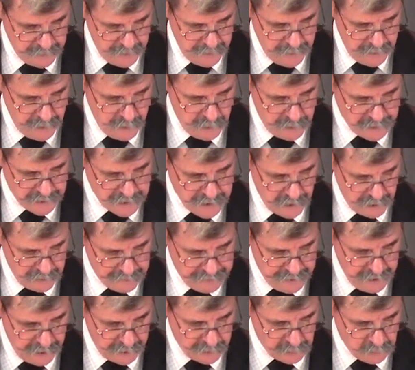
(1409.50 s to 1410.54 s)
Who can tell if
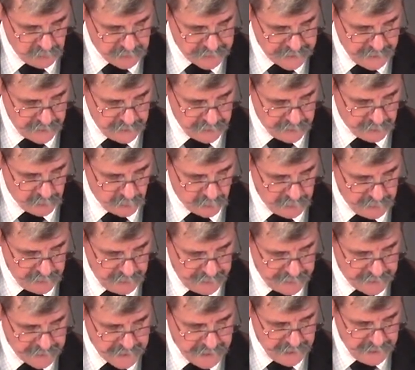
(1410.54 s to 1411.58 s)
God will turn and
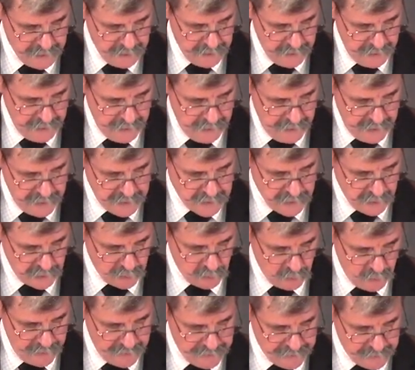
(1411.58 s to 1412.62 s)
relent, turn
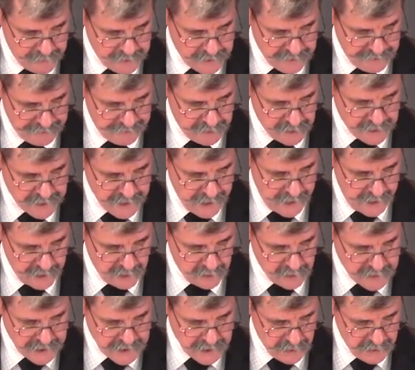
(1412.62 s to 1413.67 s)
away from his fierce
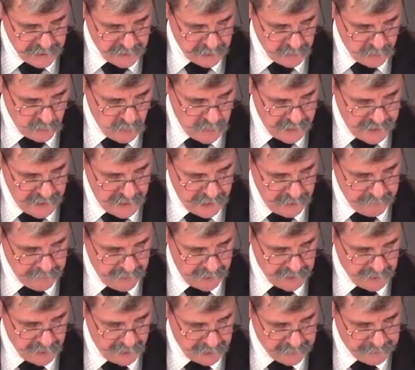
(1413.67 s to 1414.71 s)
anger, so that we may
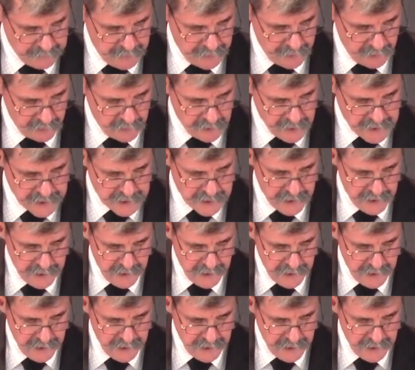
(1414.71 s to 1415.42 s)
not perish?